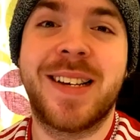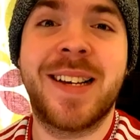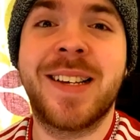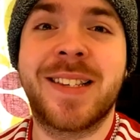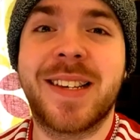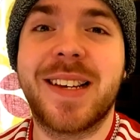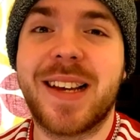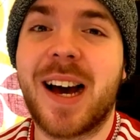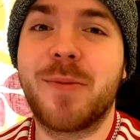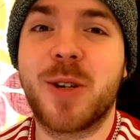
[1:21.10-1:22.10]
as
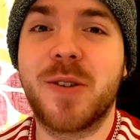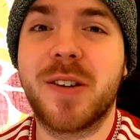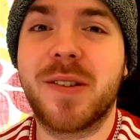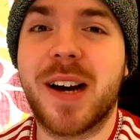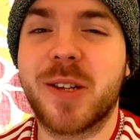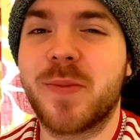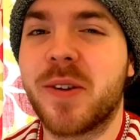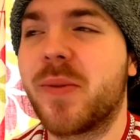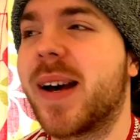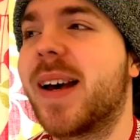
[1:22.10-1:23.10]
I'm sure you guys will be
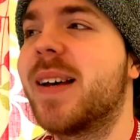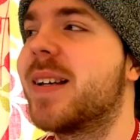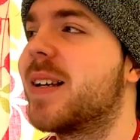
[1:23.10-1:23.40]
aware,